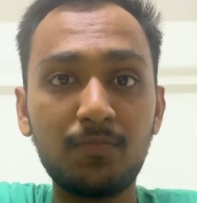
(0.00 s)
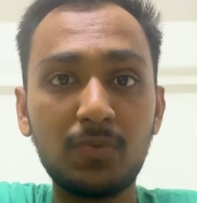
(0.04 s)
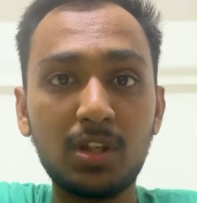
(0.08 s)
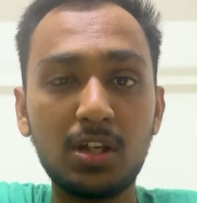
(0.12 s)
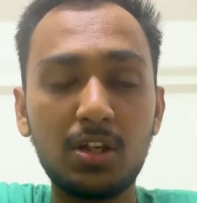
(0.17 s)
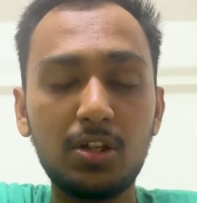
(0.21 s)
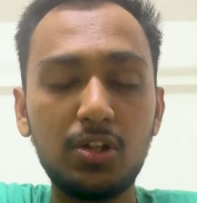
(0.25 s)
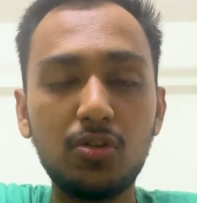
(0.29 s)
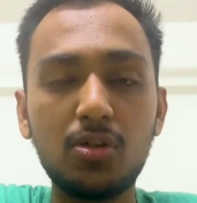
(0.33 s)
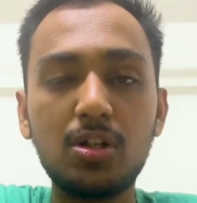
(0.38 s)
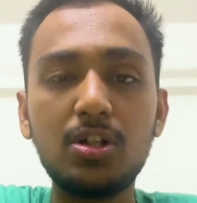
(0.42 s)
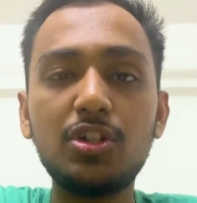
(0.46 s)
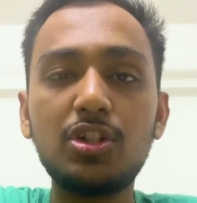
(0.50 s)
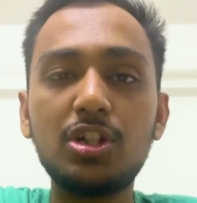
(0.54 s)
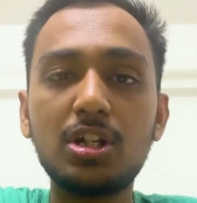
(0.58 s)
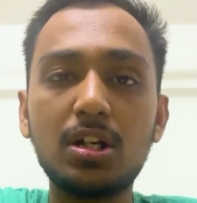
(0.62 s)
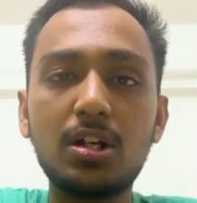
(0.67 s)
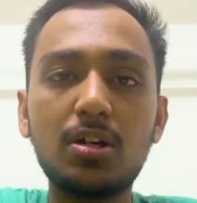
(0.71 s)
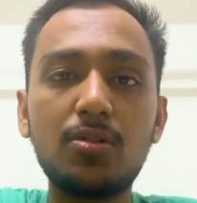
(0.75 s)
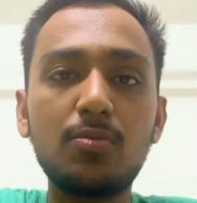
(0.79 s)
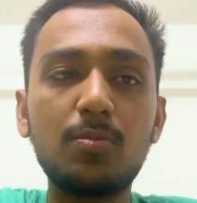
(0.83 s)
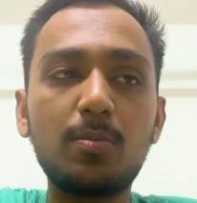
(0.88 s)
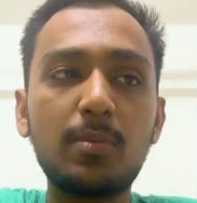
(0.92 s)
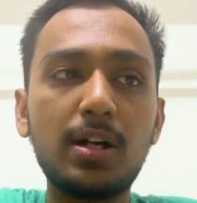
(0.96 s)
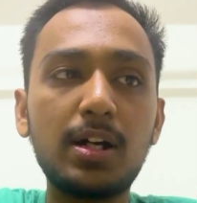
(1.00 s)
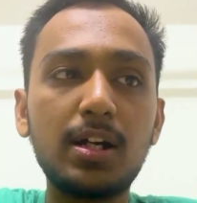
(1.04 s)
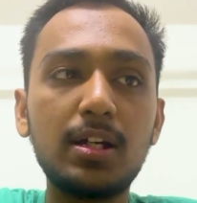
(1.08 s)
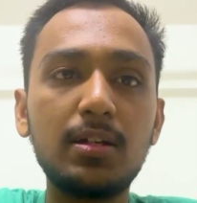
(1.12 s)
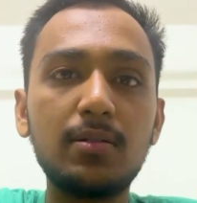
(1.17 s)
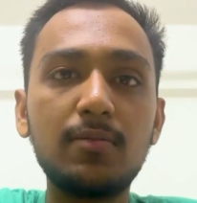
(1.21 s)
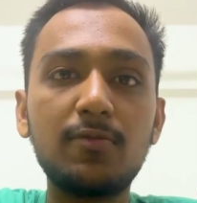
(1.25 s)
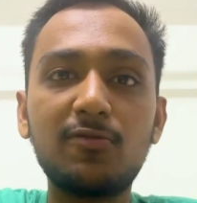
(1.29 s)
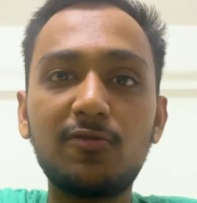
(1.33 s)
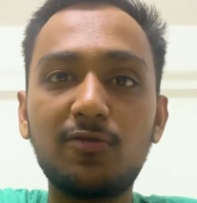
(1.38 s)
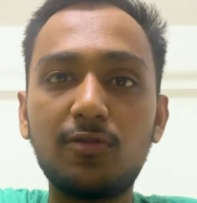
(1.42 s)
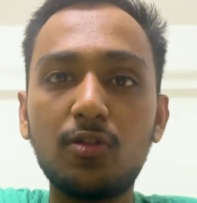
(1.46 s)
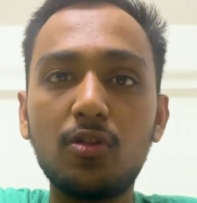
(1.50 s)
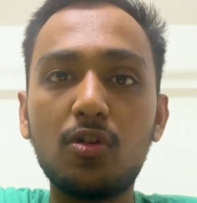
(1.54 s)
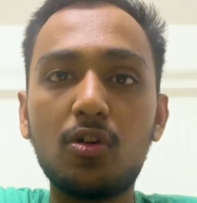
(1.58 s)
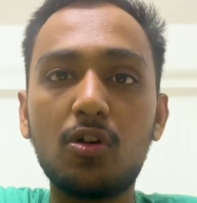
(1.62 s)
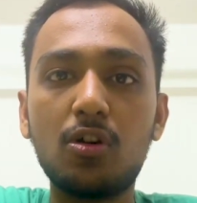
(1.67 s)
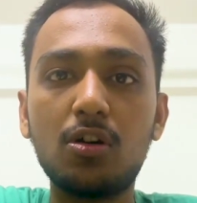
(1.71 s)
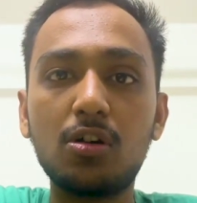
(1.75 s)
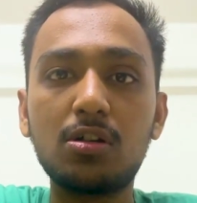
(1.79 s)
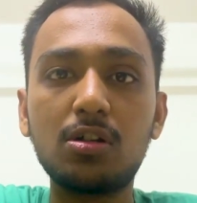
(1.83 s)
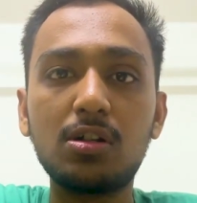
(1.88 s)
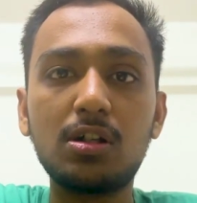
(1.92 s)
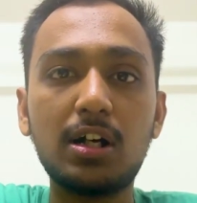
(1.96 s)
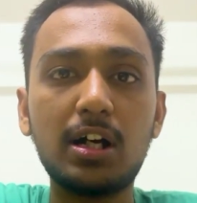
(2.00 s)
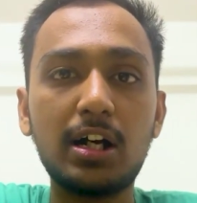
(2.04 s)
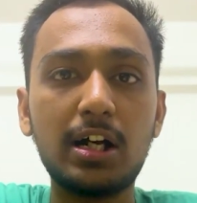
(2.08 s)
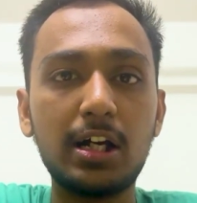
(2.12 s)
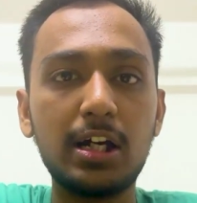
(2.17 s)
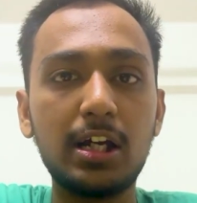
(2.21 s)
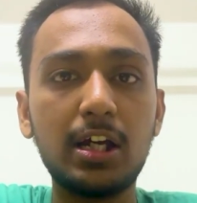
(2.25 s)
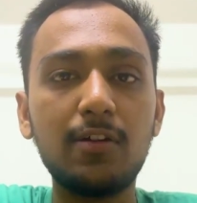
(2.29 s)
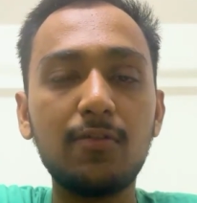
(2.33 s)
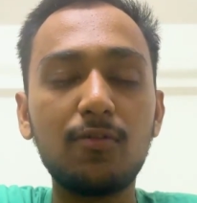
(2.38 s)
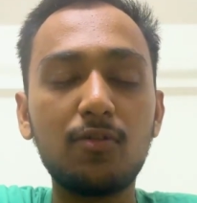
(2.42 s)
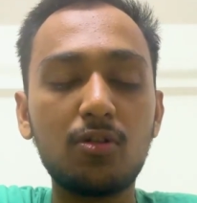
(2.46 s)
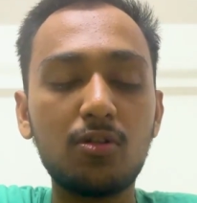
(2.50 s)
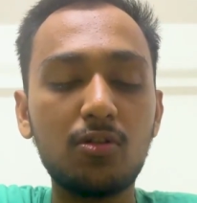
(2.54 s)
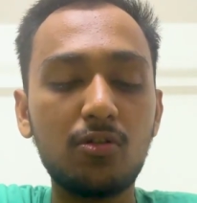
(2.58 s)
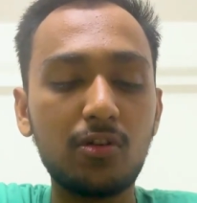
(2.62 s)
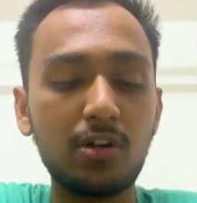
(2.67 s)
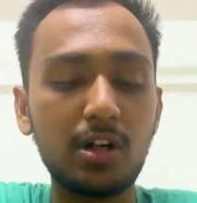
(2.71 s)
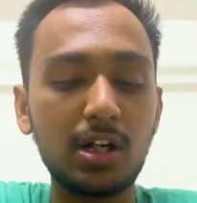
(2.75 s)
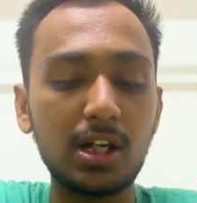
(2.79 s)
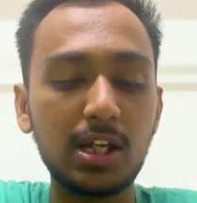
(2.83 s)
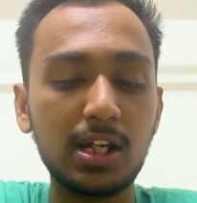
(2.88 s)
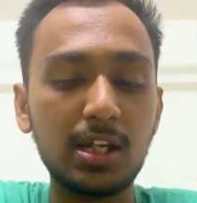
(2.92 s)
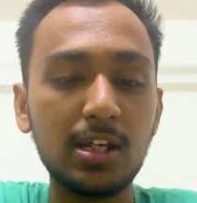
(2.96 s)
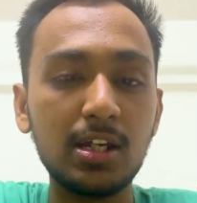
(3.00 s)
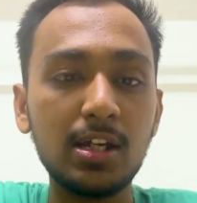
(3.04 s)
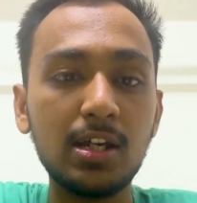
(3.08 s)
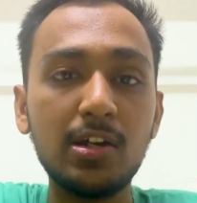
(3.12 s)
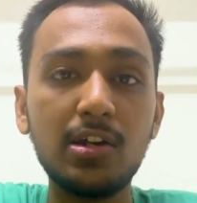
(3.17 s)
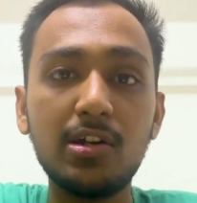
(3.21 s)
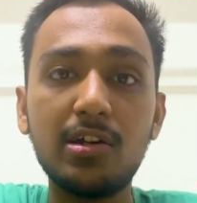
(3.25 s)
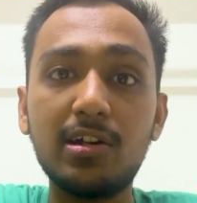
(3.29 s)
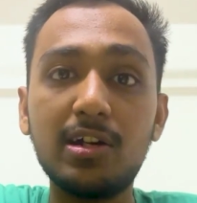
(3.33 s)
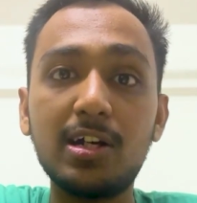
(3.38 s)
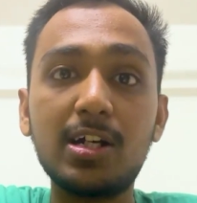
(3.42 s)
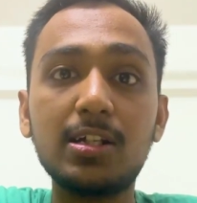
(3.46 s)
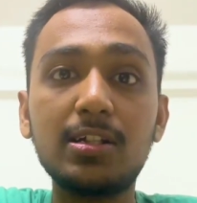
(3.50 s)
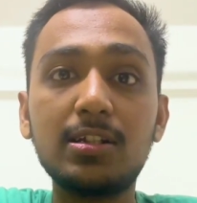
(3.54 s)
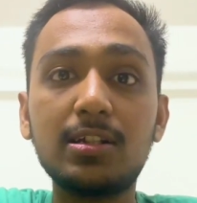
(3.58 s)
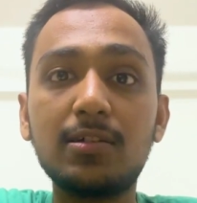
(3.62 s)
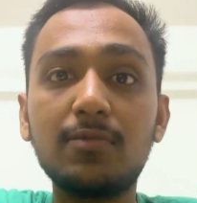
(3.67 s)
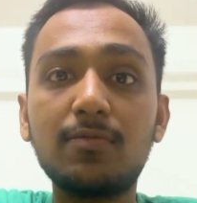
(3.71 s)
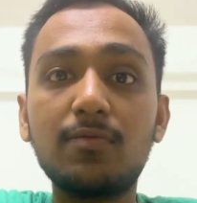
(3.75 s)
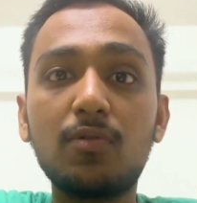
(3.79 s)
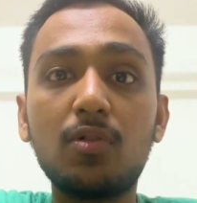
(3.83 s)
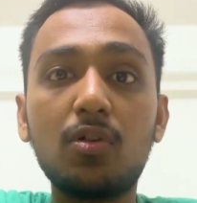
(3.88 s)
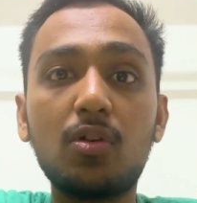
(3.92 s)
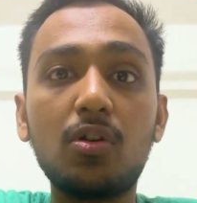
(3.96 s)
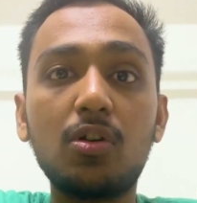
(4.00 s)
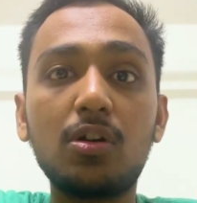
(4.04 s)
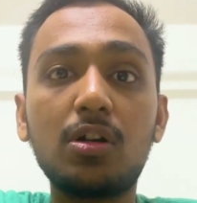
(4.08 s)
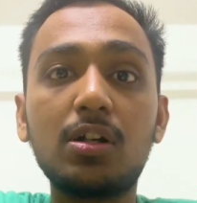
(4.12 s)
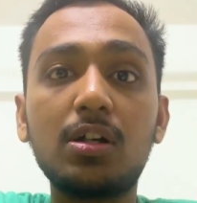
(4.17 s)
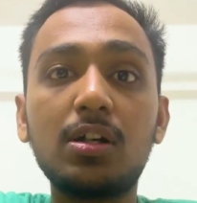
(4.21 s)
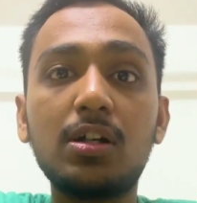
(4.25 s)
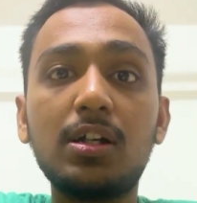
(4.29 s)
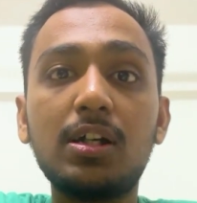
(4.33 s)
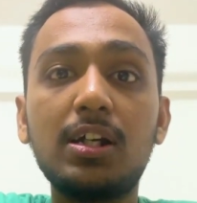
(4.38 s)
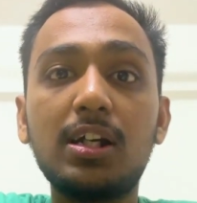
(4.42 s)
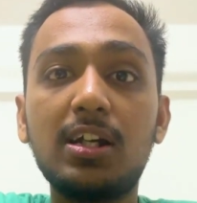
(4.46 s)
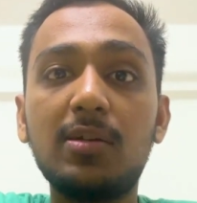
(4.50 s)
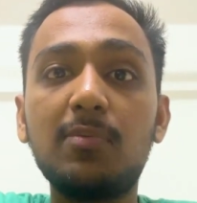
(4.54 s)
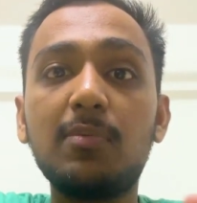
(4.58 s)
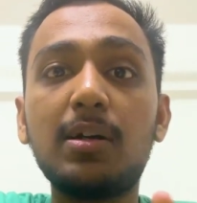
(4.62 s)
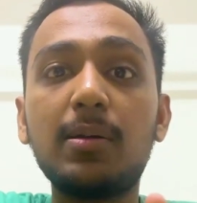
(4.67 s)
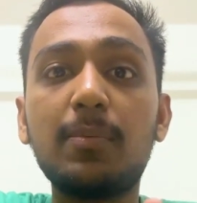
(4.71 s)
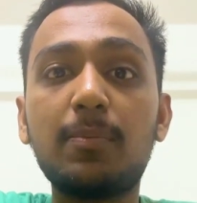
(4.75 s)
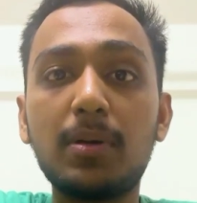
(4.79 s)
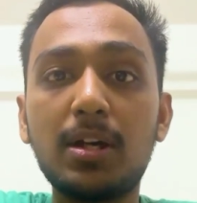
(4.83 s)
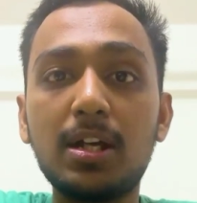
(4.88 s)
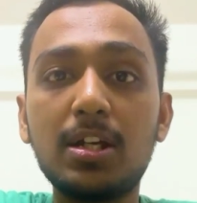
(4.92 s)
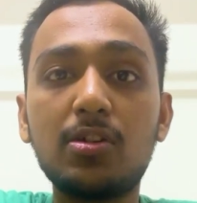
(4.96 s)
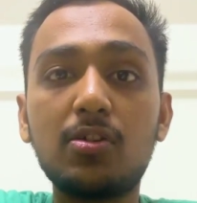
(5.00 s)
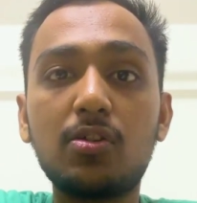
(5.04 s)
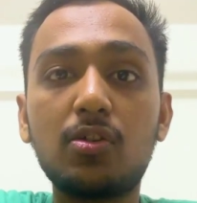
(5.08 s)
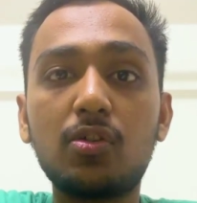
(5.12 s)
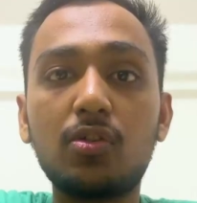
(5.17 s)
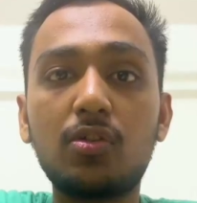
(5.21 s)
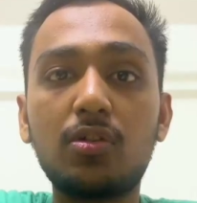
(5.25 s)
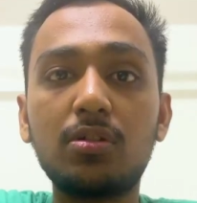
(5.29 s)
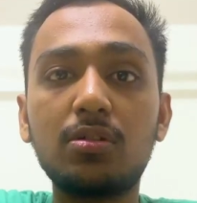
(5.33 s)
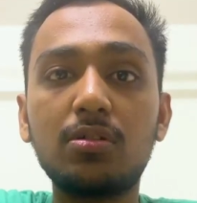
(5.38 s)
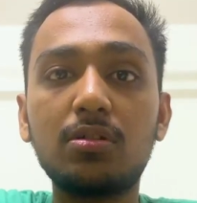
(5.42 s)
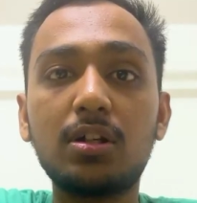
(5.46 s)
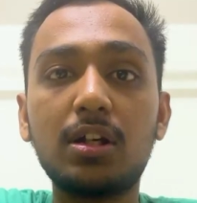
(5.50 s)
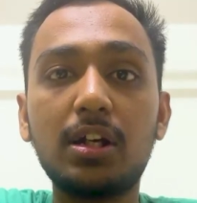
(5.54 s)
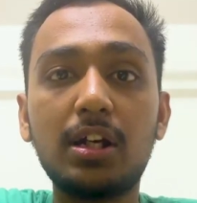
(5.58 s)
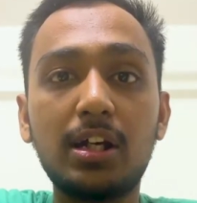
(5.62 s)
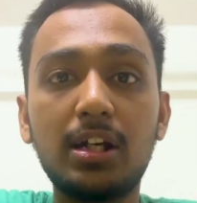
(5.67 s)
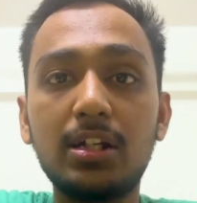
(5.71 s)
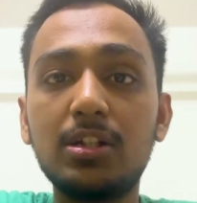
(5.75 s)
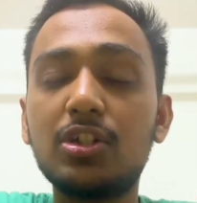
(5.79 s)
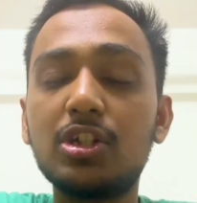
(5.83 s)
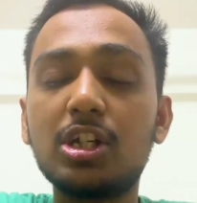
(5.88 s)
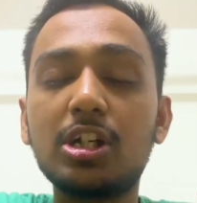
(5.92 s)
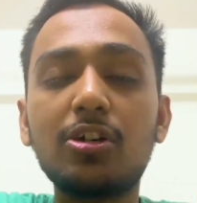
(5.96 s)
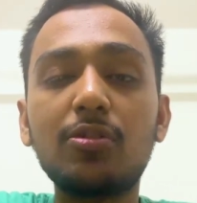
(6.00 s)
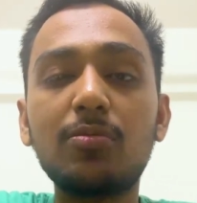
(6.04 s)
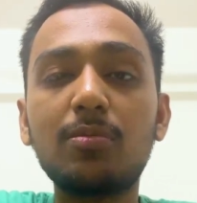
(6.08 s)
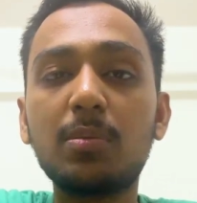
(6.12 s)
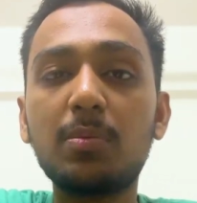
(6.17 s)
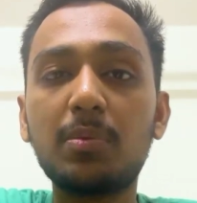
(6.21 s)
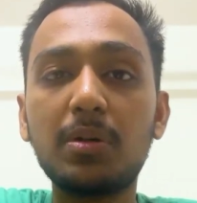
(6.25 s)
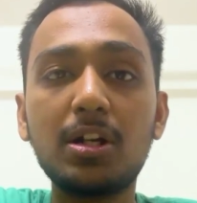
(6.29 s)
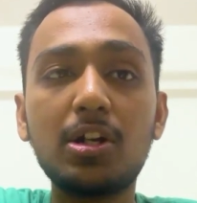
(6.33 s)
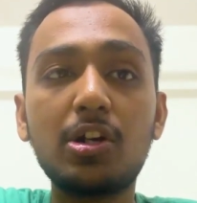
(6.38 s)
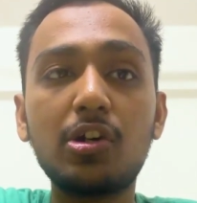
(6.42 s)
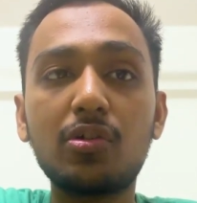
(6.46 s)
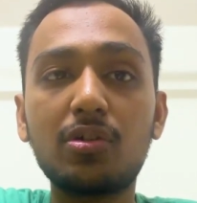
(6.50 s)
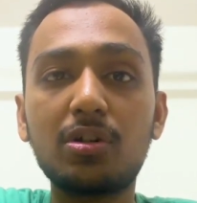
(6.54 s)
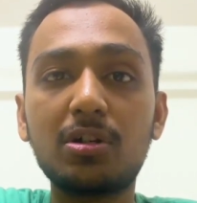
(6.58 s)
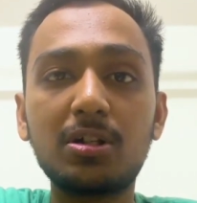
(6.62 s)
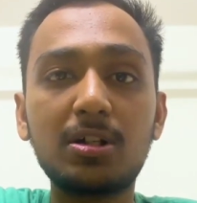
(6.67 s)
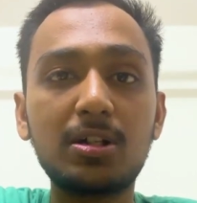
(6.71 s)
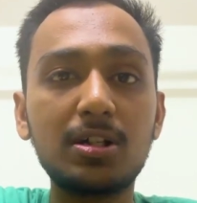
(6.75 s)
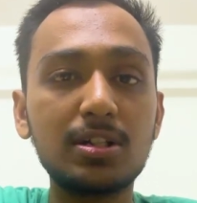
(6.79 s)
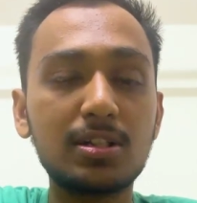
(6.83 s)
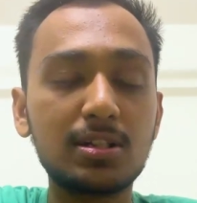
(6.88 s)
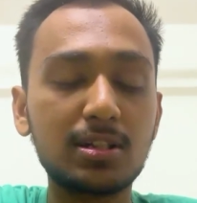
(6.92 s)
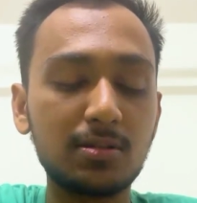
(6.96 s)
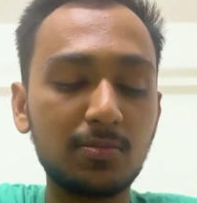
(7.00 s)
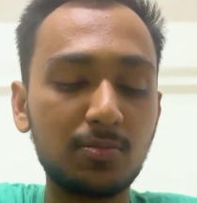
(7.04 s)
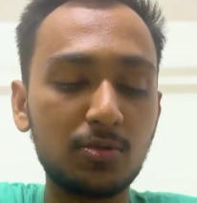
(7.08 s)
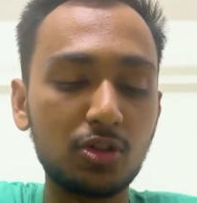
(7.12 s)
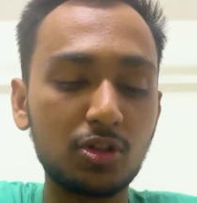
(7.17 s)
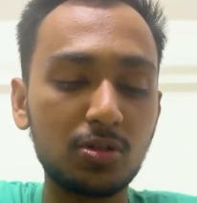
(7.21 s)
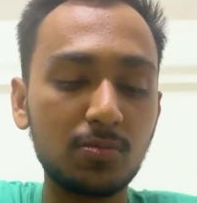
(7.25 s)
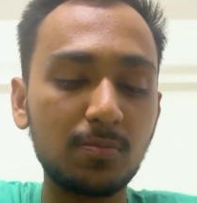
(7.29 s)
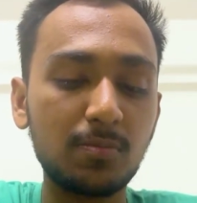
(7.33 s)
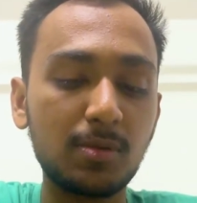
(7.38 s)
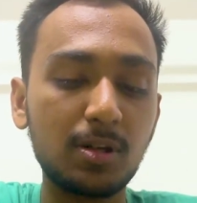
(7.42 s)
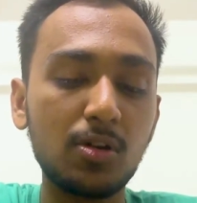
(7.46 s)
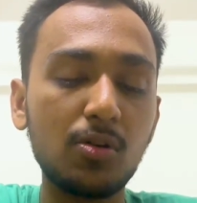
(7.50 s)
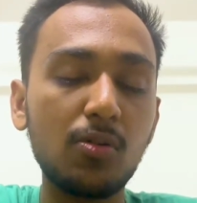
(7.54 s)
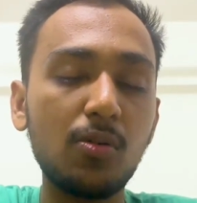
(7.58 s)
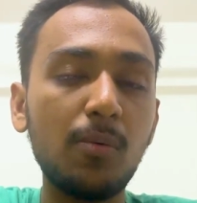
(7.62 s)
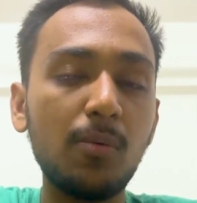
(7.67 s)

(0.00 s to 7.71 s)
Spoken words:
You can check out my vlog. I have already written that vlog in my Patreon, and check out my Patreon in the description below.